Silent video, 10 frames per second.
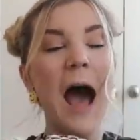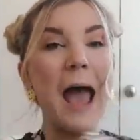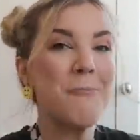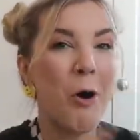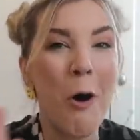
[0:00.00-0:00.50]

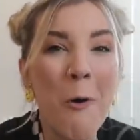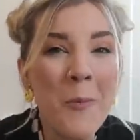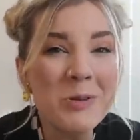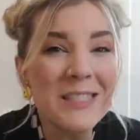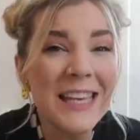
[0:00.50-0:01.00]
I'm
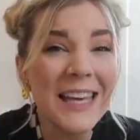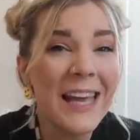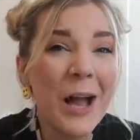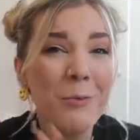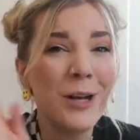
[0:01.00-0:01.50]
almost
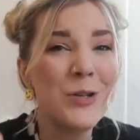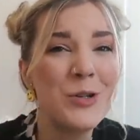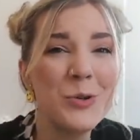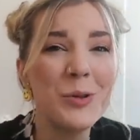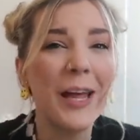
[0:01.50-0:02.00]
thinking I want to
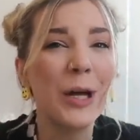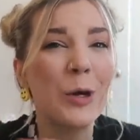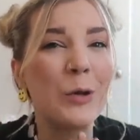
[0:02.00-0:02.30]
do like a